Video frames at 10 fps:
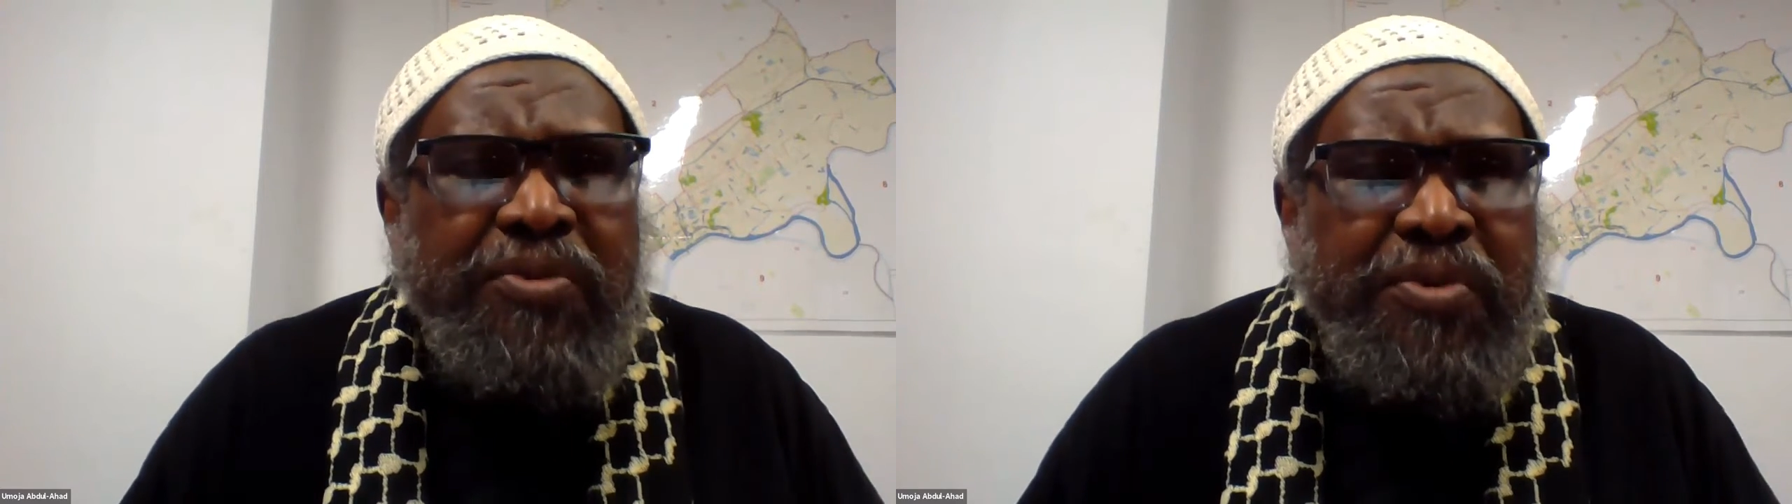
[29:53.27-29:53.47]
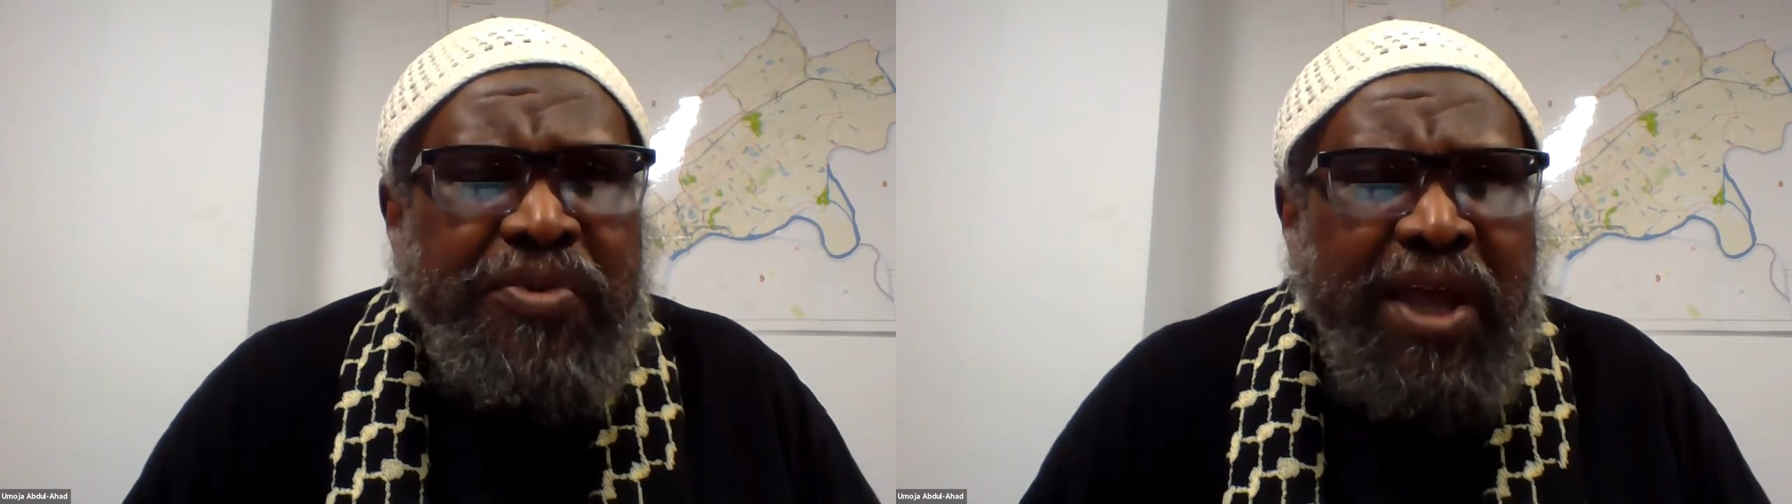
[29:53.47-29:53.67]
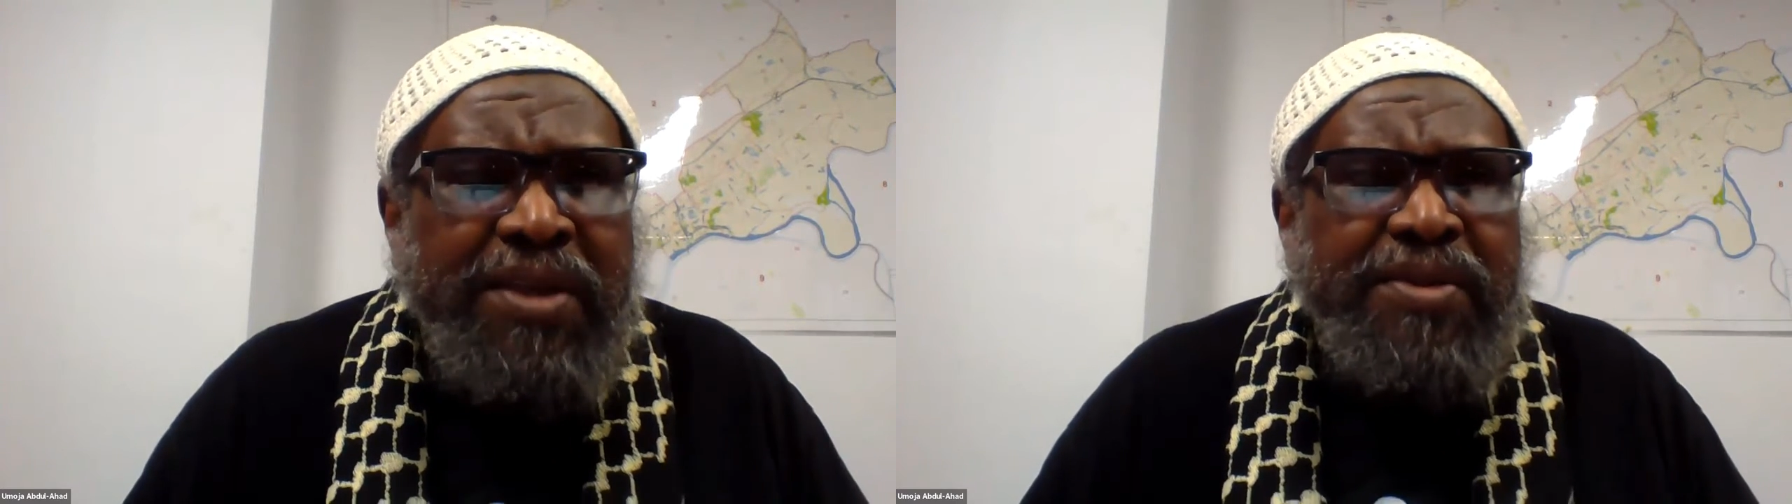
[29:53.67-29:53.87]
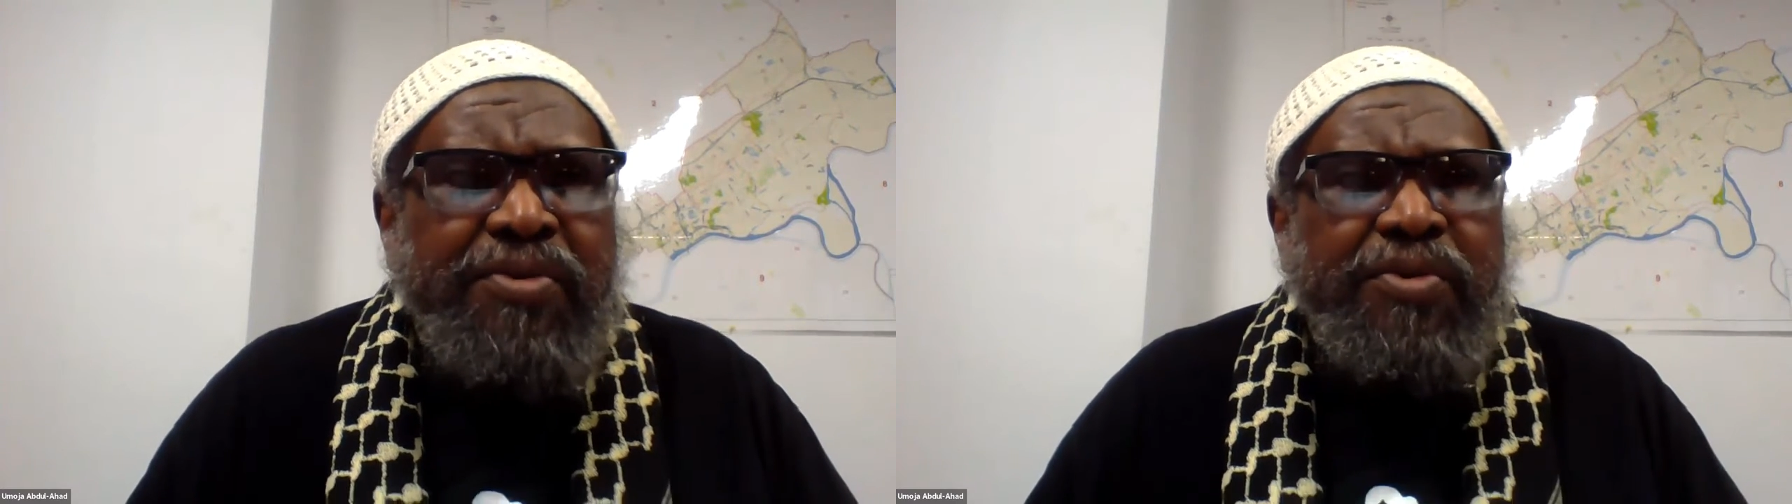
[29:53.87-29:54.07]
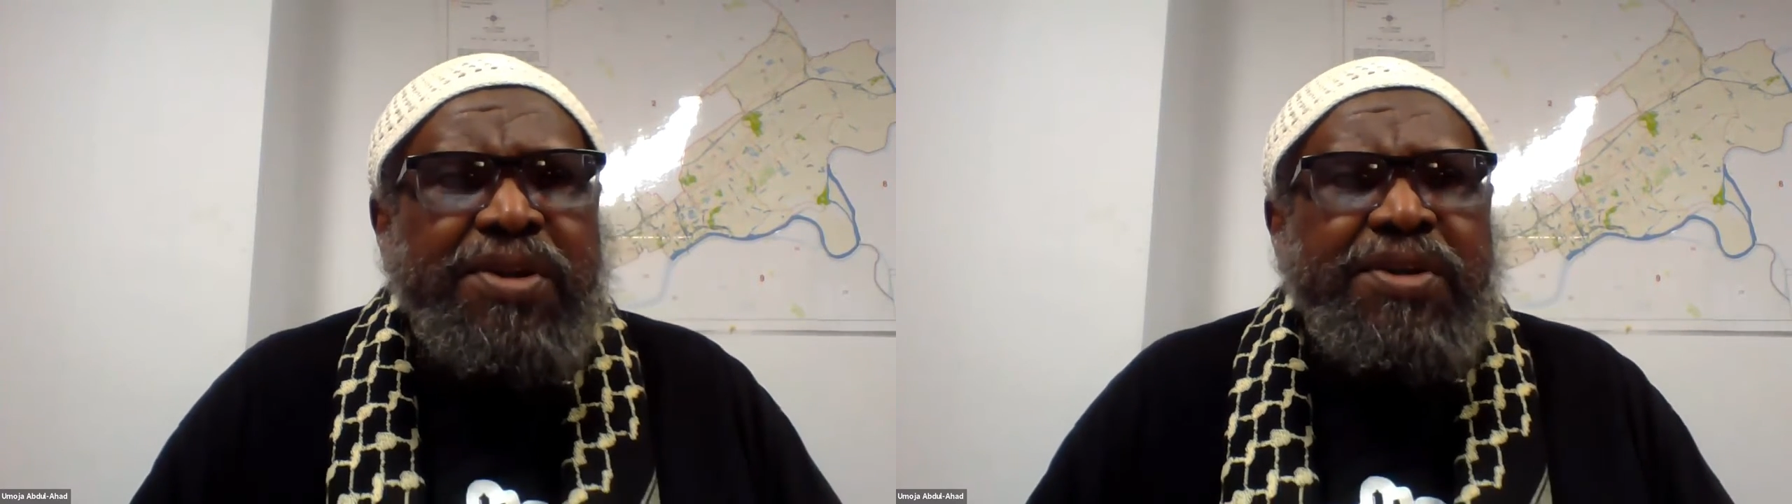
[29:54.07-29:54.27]
Recycling
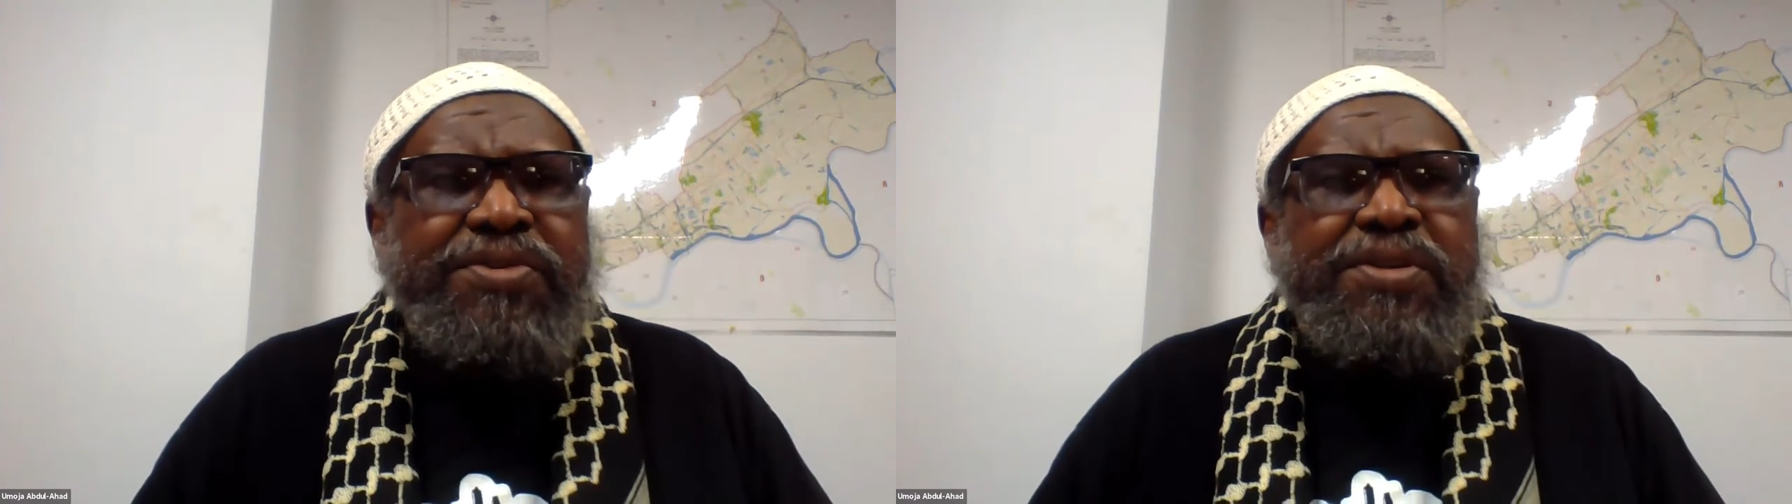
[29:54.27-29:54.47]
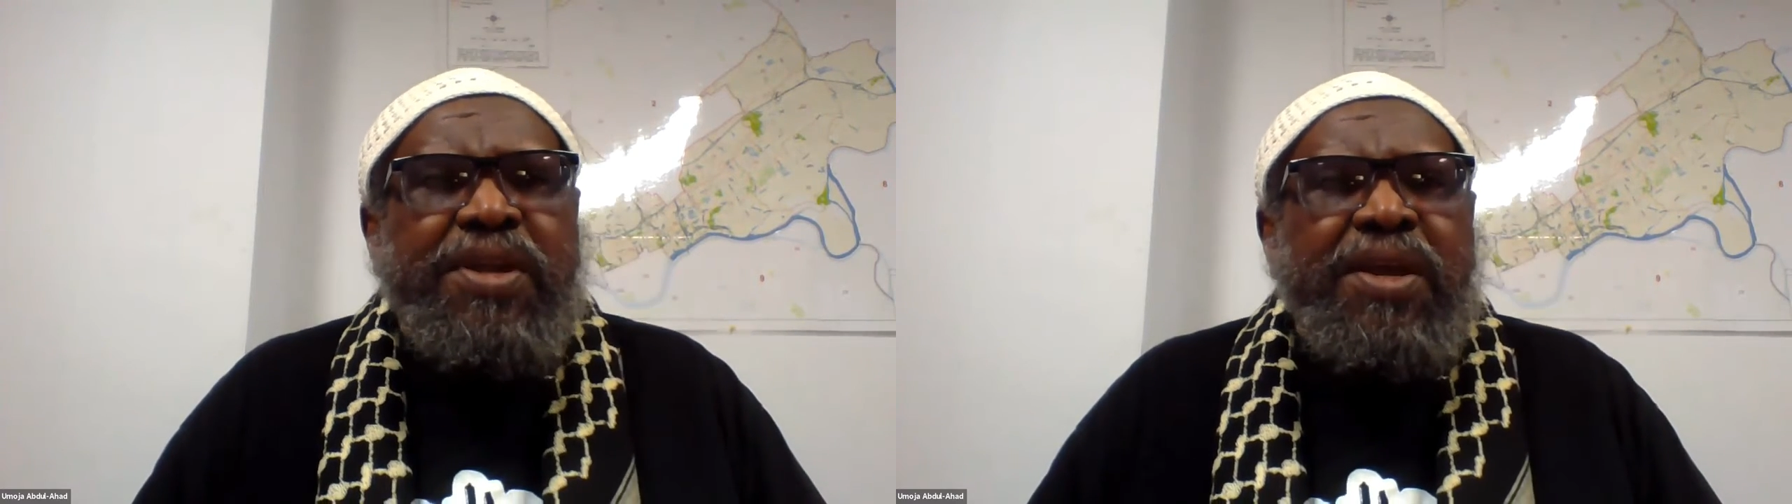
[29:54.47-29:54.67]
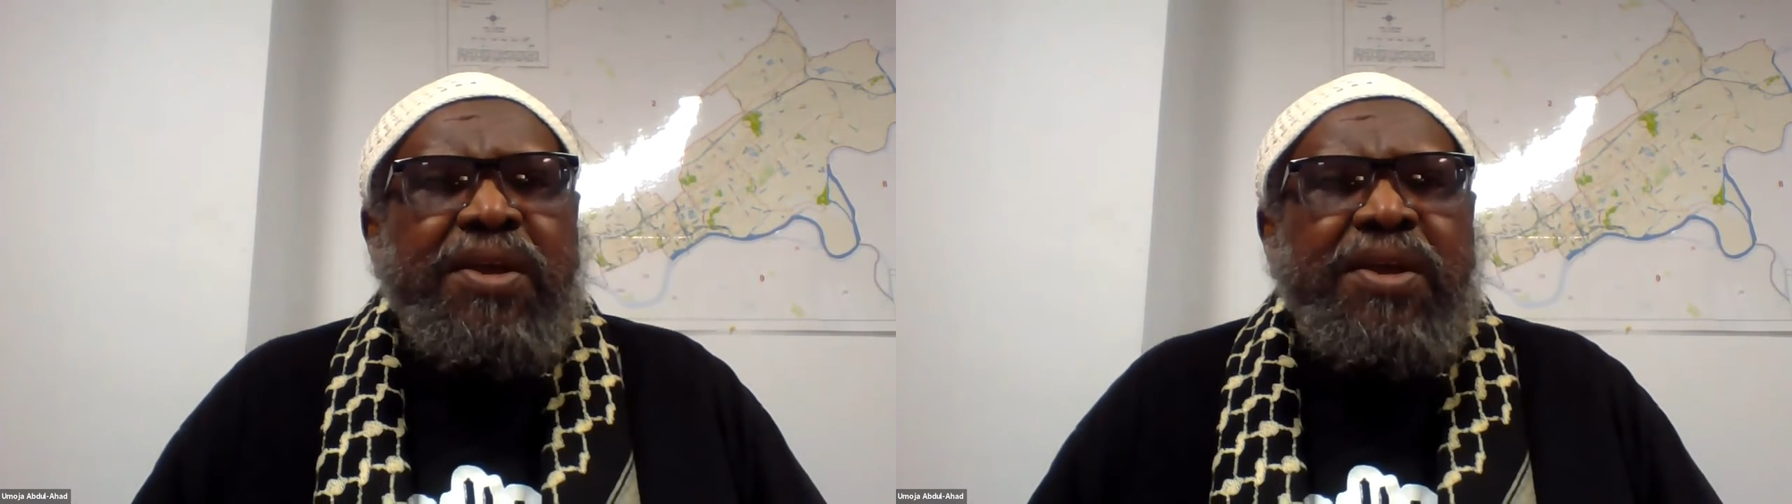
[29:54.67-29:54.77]
Coalition.